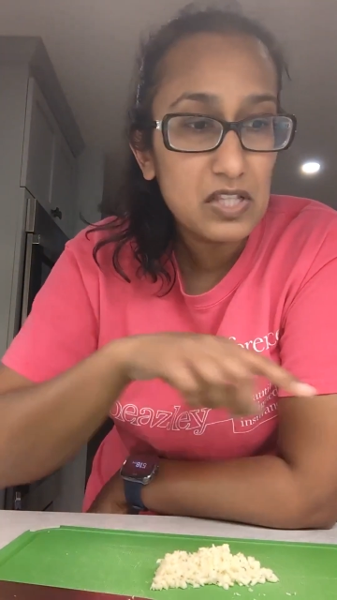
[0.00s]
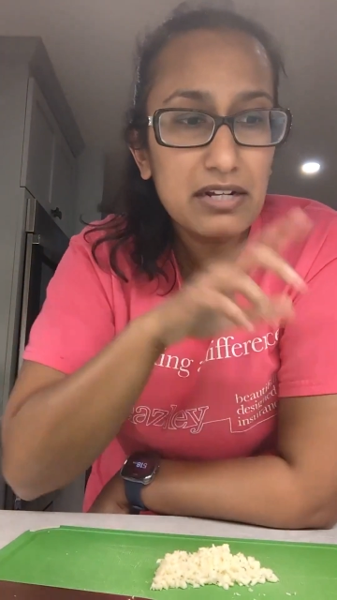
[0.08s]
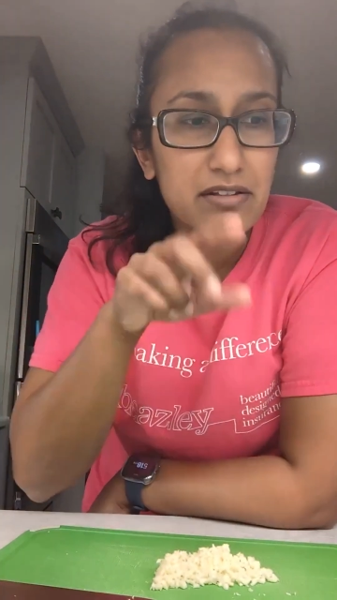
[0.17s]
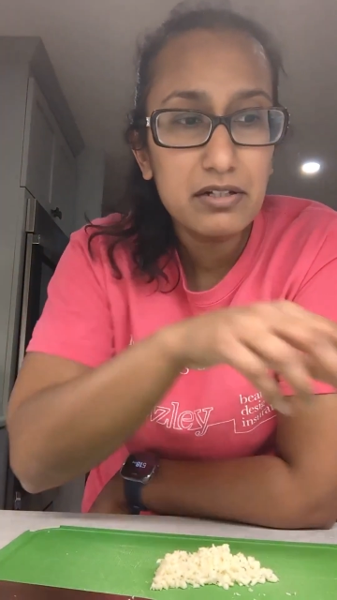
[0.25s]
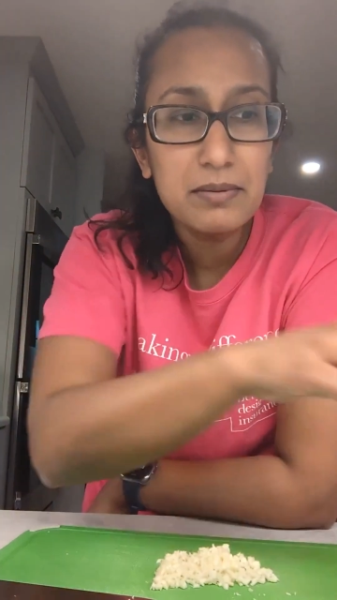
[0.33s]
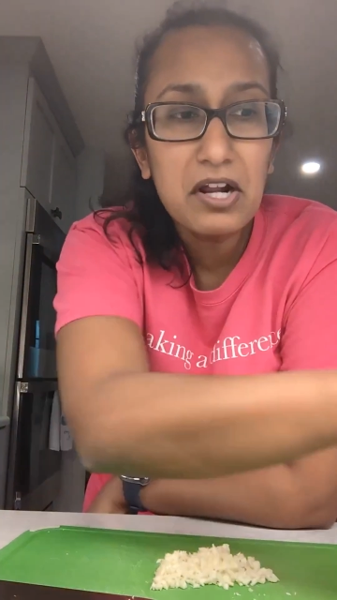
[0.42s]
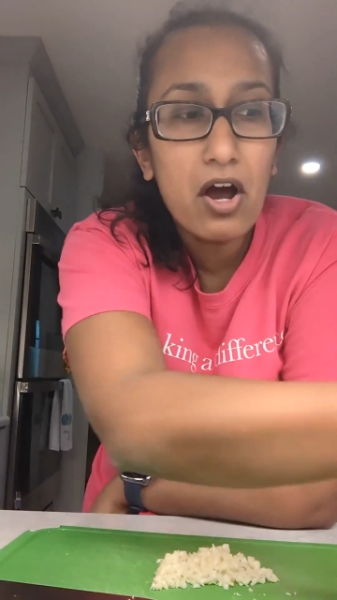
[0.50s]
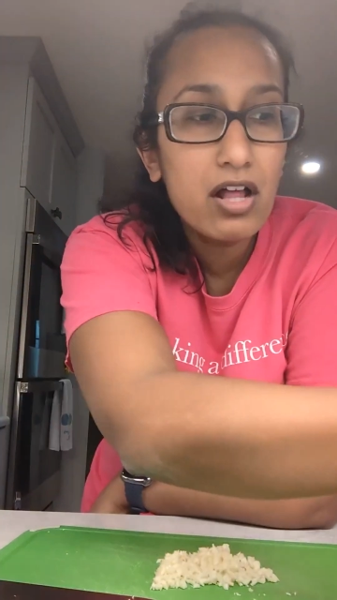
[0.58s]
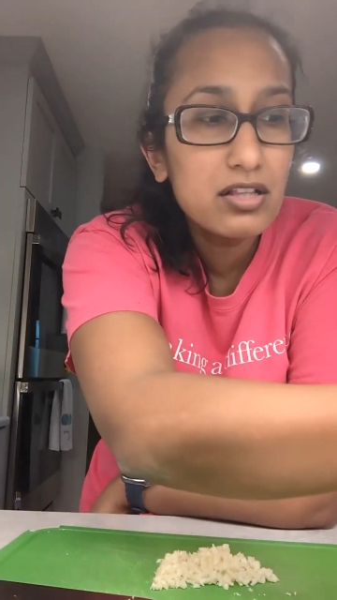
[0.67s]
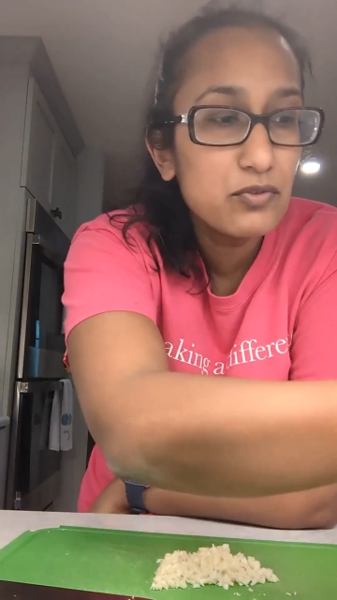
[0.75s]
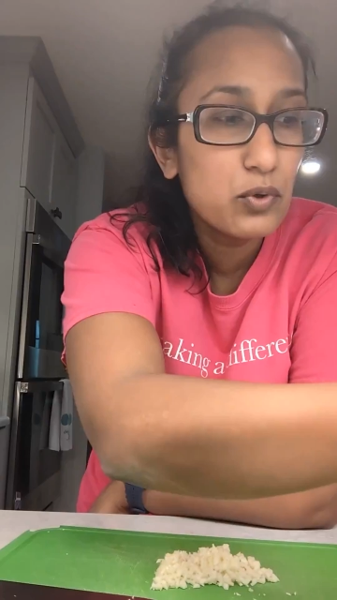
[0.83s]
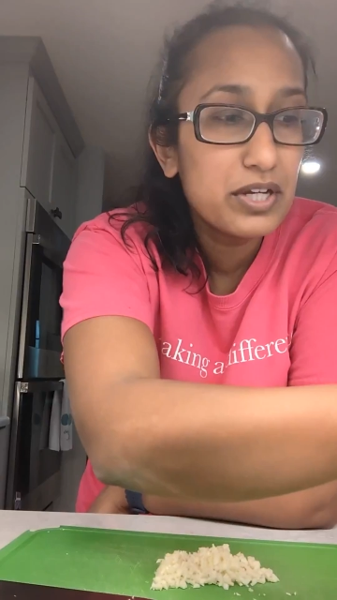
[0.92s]
and a little bit of
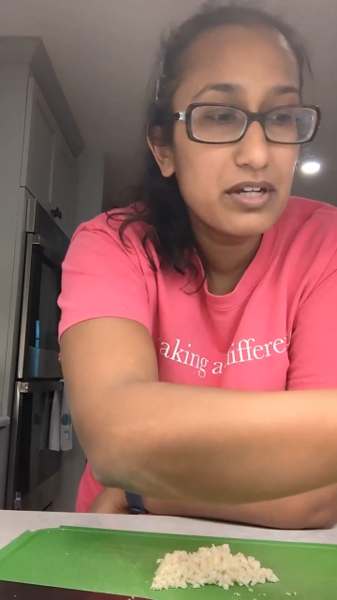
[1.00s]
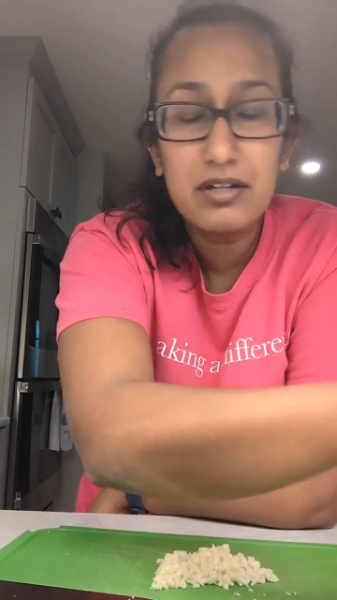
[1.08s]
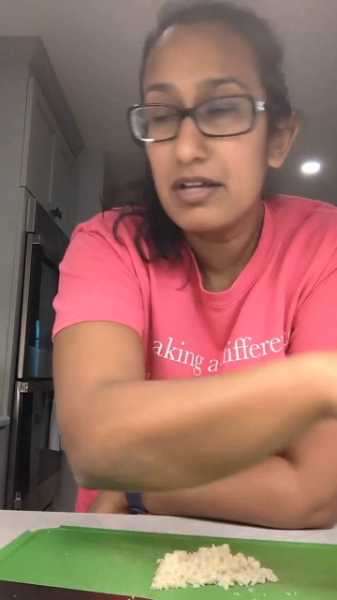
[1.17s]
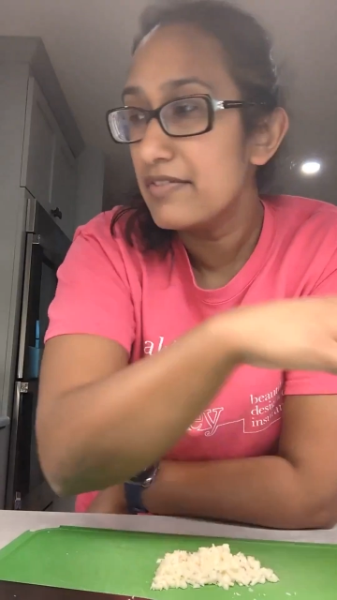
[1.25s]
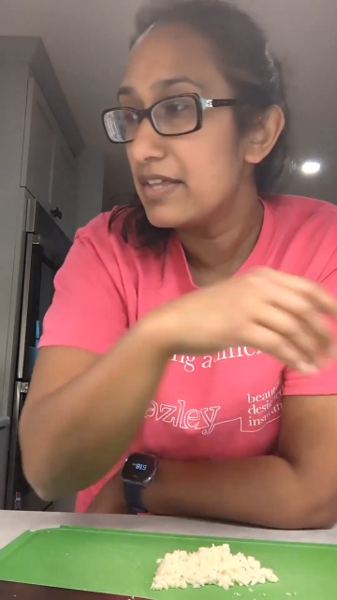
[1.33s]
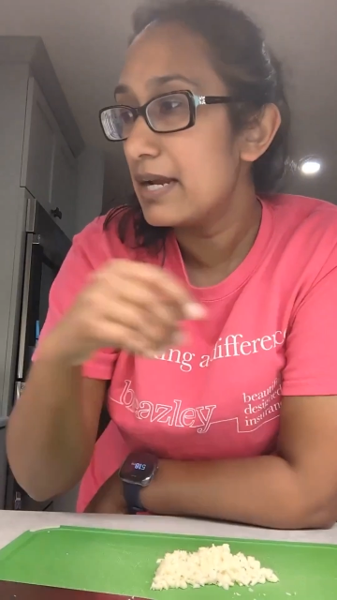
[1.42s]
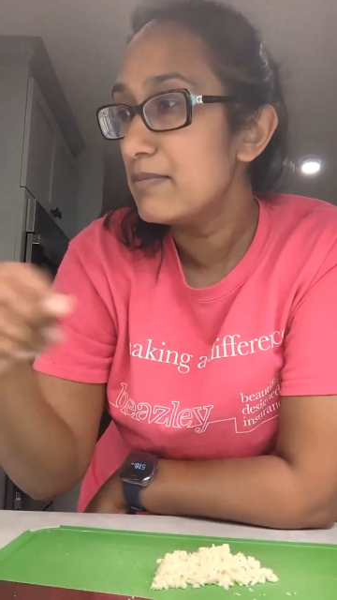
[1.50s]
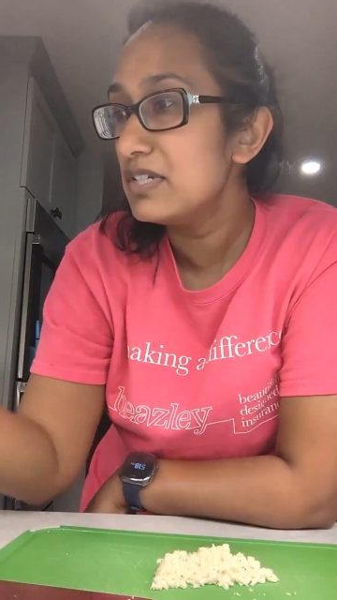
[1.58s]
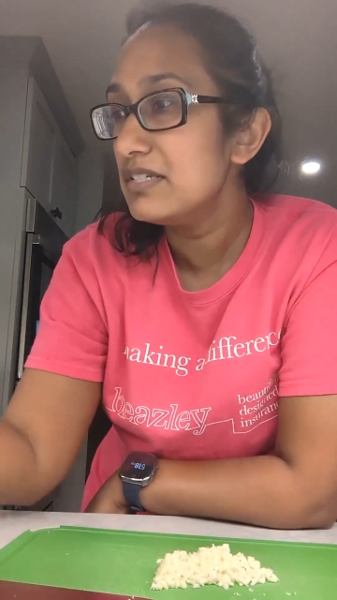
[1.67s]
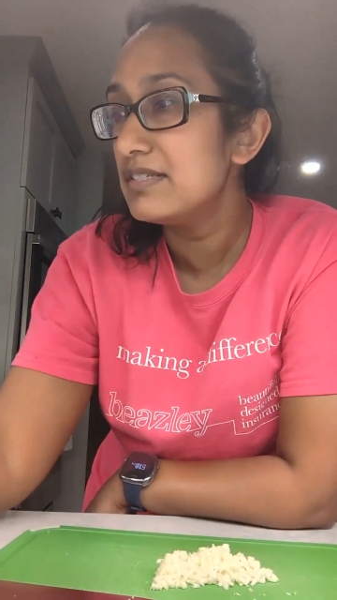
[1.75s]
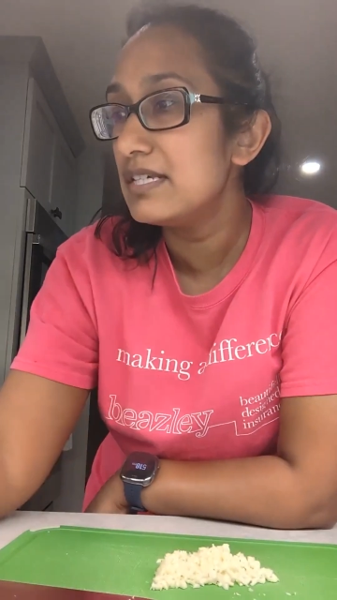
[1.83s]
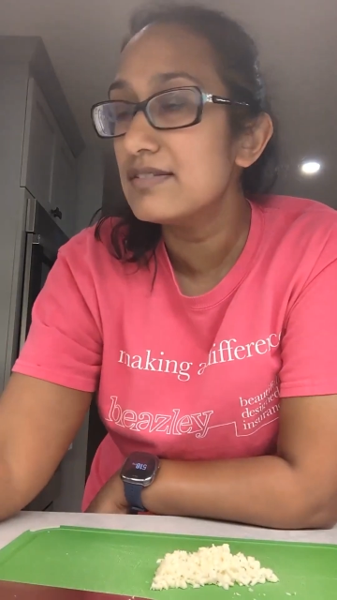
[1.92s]
olive oil. And then I'm going
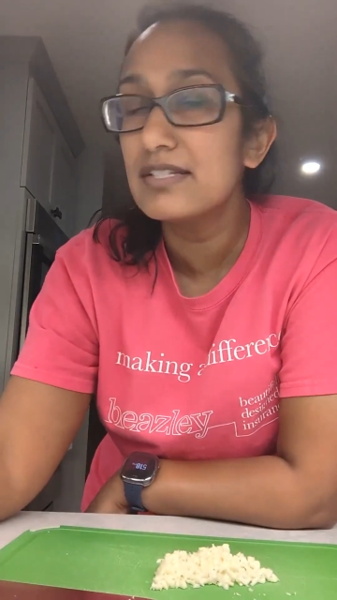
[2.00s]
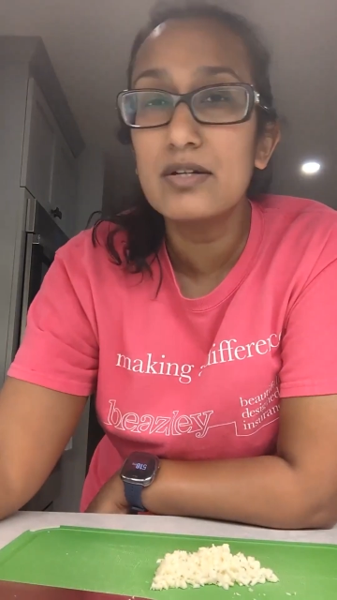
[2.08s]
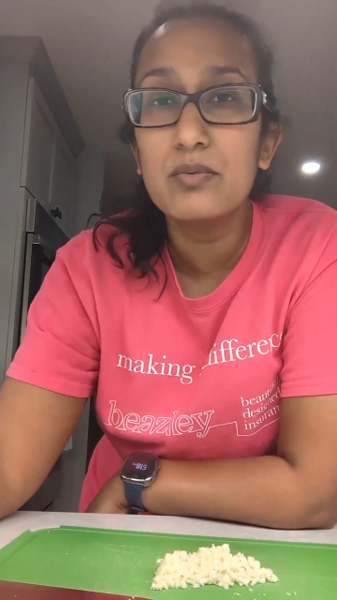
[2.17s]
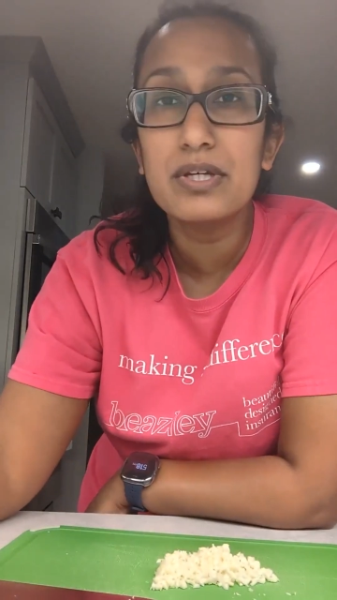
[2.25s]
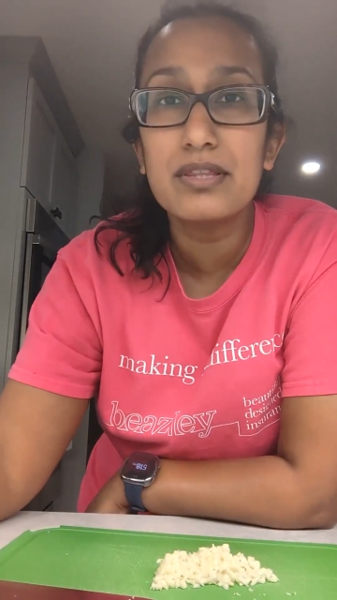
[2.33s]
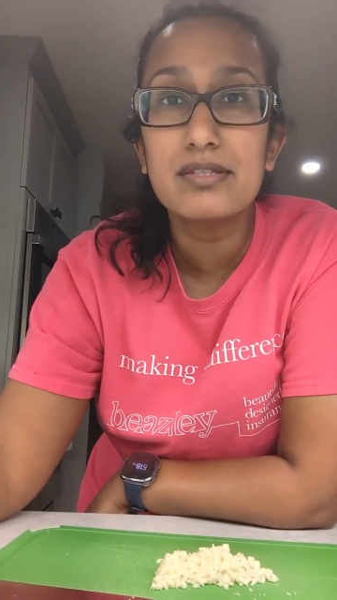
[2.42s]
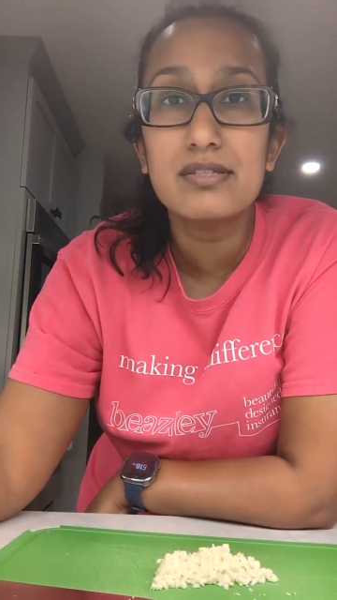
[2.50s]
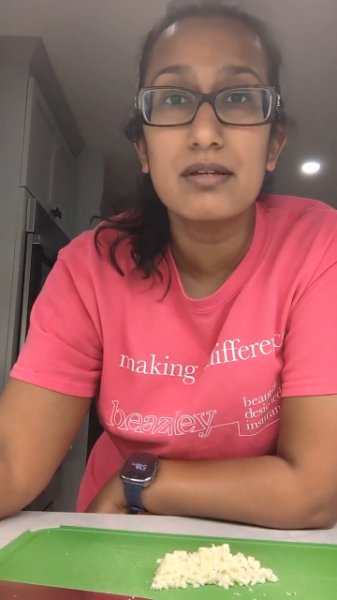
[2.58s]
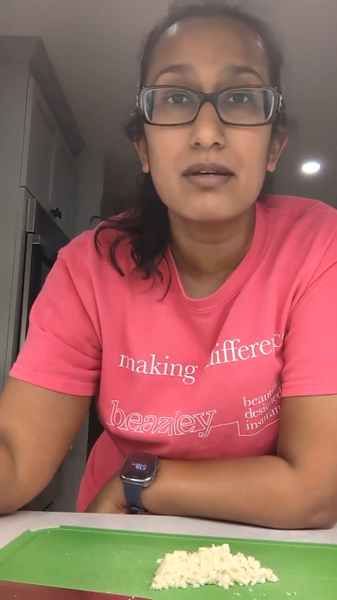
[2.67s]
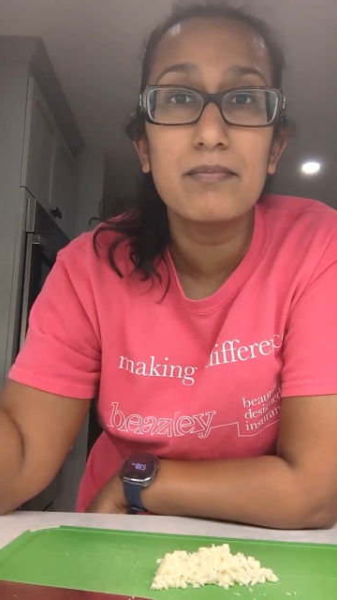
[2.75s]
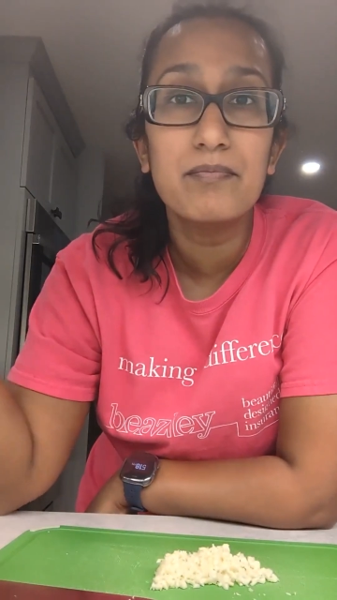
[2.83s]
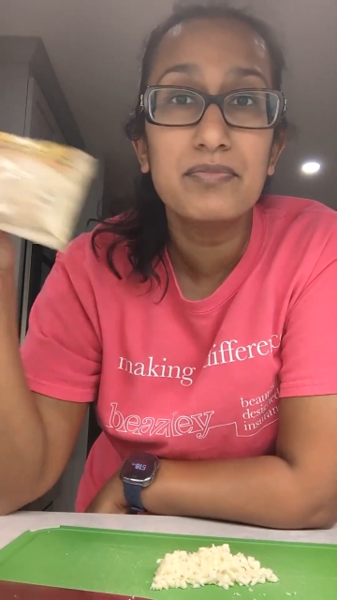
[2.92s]
to season it with
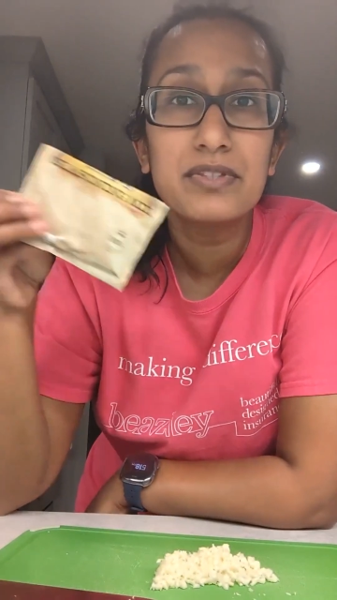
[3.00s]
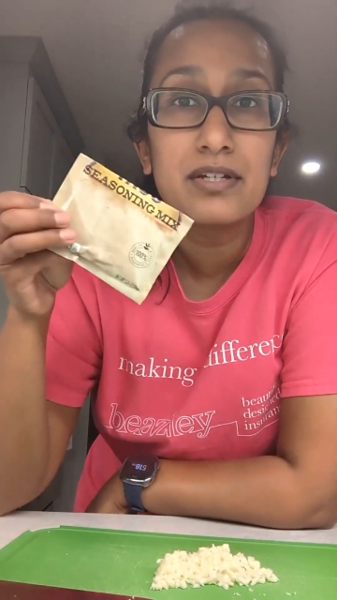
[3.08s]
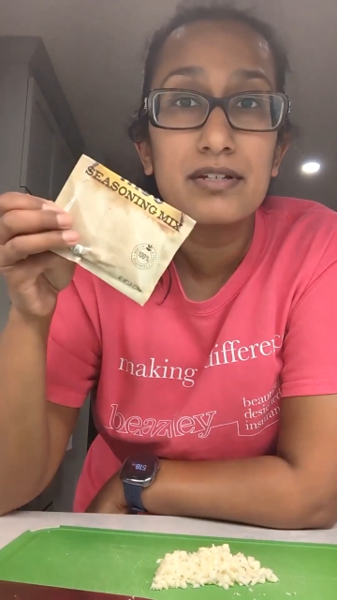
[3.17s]
some